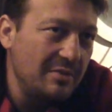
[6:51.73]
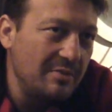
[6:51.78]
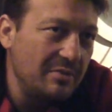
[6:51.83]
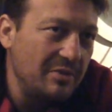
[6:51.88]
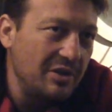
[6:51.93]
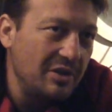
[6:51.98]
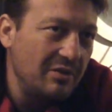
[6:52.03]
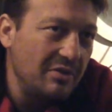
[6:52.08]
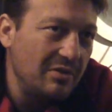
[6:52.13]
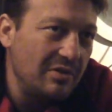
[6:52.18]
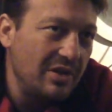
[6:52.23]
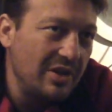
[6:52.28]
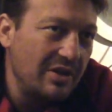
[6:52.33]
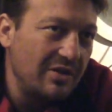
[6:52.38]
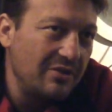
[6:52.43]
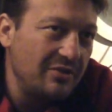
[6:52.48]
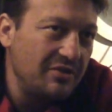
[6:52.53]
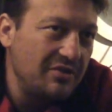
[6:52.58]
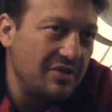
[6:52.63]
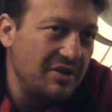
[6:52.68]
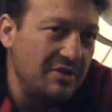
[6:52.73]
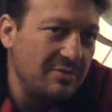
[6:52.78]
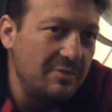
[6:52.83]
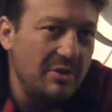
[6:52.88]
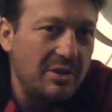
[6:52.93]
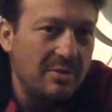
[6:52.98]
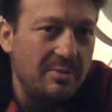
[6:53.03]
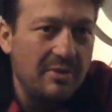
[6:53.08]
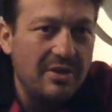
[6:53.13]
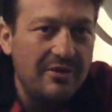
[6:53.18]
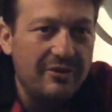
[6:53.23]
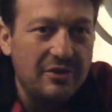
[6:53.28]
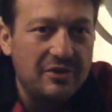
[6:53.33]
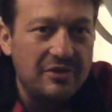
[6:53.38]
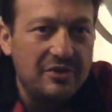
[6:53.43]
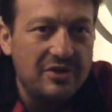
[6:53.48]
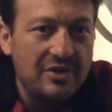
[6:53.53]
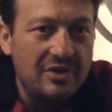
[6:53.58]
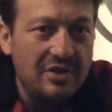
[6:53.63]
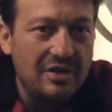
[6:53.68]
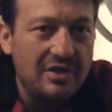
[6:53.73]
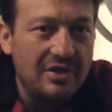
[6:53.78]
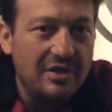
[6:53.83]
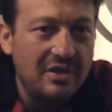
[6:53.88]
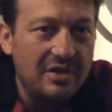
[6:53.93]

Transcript: you know, a length of 6 metre PVC.